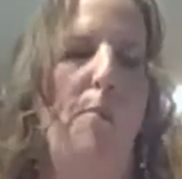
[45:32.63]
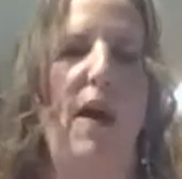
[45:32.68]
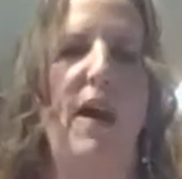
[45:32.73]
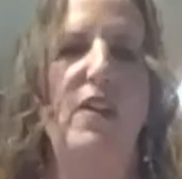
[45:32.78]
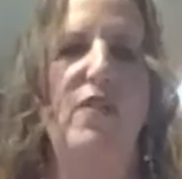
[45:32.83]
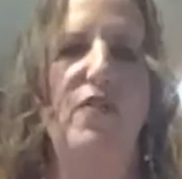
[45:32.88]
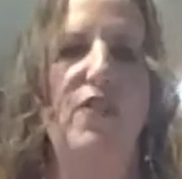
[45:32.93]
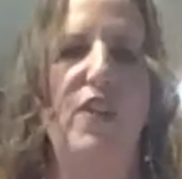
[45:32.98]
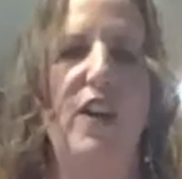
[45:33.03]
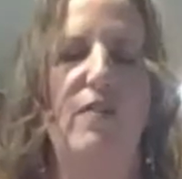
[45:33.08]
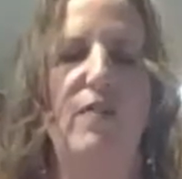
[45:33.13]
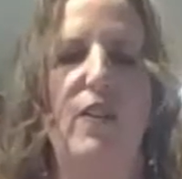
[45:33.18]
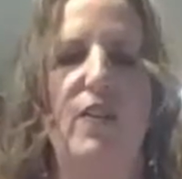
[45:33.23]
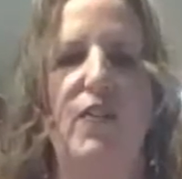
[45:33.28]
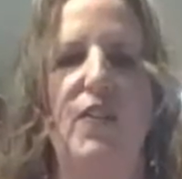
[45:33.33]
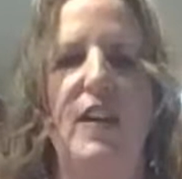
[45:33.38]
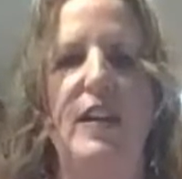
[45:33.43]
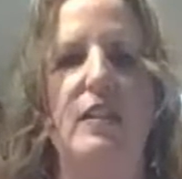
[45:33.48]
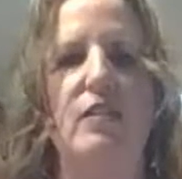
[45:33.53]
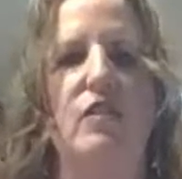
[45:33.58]
My
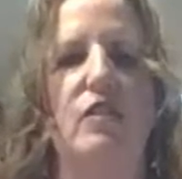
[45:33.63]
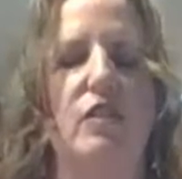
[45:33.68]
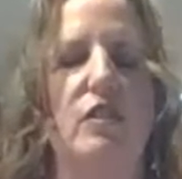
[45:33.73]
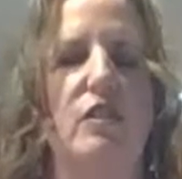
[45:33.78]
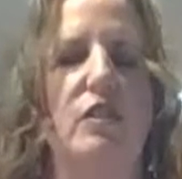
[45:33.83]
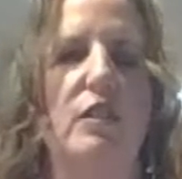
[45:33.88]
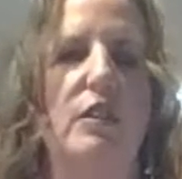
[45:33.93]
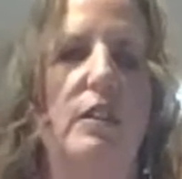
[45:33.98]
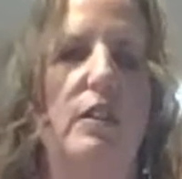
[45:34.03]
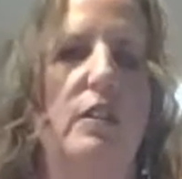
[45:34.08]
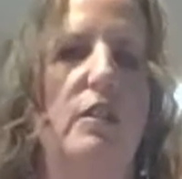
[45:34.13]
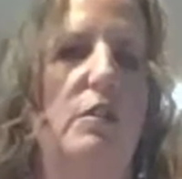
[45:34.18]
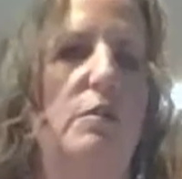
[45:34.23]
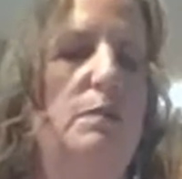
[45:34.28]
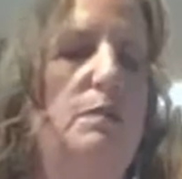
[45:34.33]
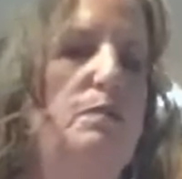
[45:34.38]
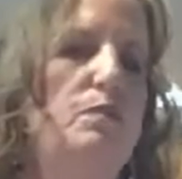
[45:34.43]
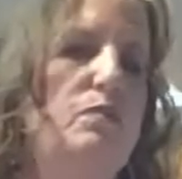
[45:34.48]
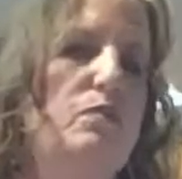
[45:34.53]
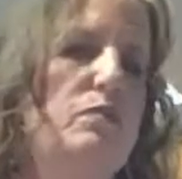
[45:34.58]
favorite thing to cook?
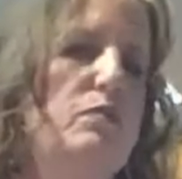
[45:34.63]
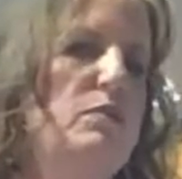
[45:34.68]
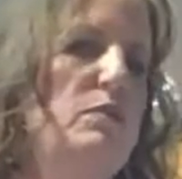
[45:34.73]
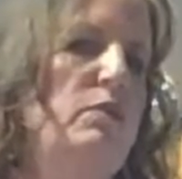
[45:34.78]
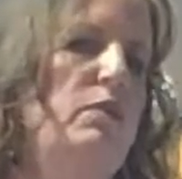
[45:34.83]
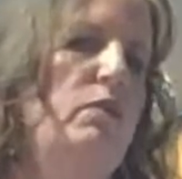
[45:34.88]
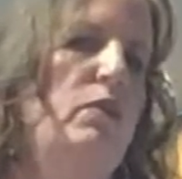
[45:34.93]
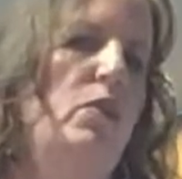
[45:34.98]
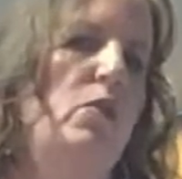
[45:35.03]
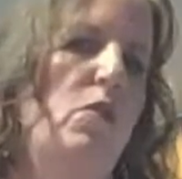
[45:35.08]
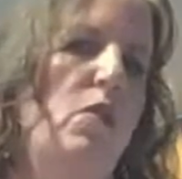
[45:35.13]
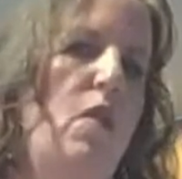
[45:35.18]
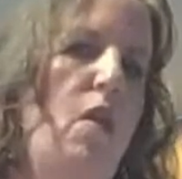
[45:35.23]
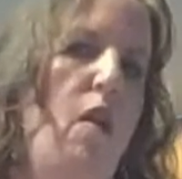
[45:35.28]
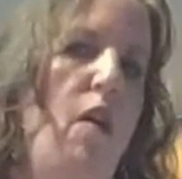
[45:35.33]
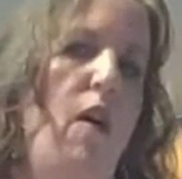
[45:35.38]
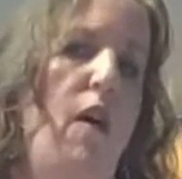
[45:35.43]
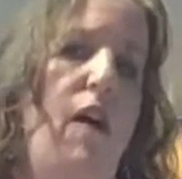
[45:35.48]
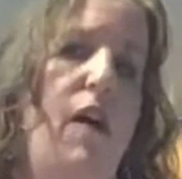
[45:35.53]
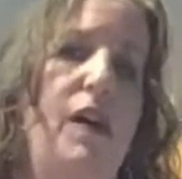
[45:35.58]

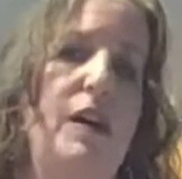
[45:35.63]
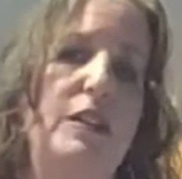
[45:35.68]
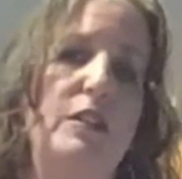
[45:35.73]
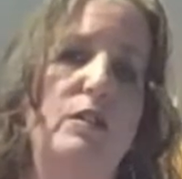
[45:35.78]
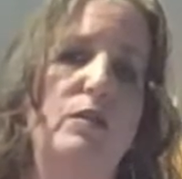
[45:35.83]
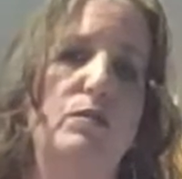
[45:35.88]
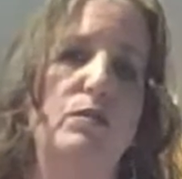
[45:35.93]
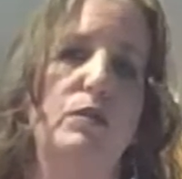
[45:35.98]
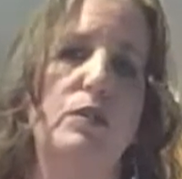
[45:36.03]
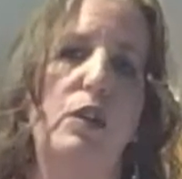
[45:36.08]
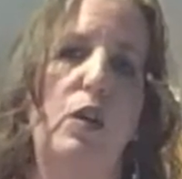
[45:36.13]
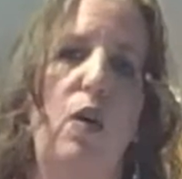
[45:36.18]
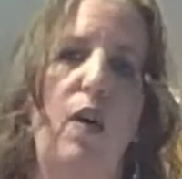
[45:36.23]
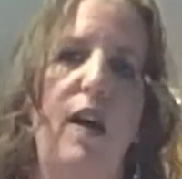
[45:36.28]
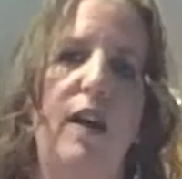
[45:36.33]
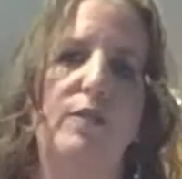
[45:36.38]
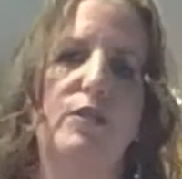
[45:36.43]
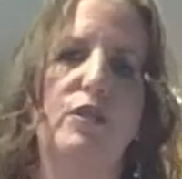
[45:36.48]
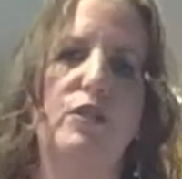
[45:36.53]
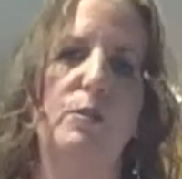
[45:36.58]
I don't know.
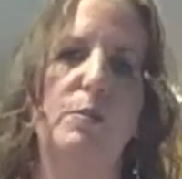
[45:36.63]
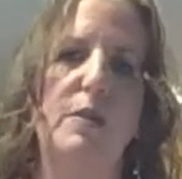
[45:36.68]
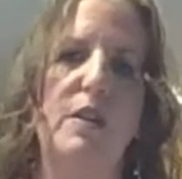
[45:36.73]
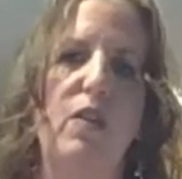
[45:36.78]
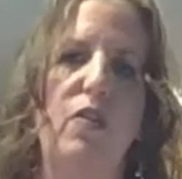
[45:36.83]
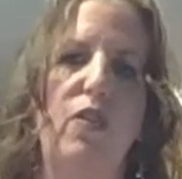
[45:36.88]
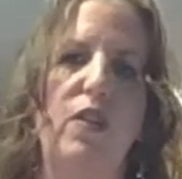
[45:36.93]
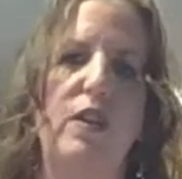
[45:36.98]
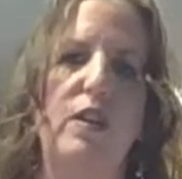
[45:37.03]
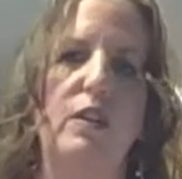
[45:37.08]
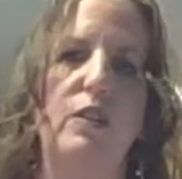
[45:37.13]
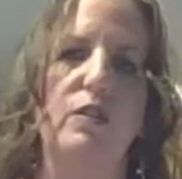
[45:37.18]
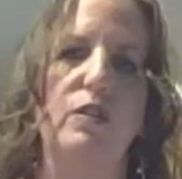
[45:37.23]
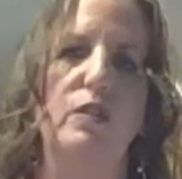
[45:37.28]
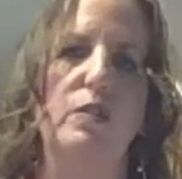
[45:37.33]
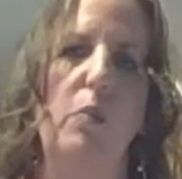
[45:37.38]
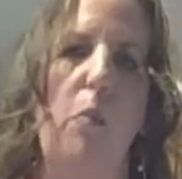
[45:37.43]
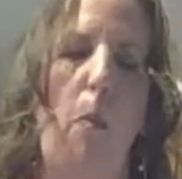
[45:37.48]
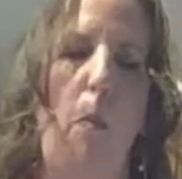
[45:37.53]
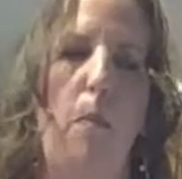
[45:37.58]
I have so many
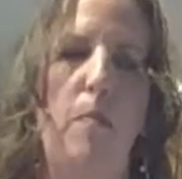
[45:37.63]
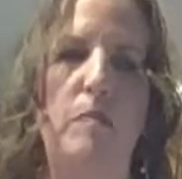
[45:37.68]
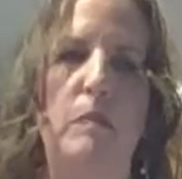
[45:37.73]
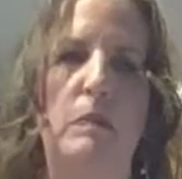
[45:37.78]
things.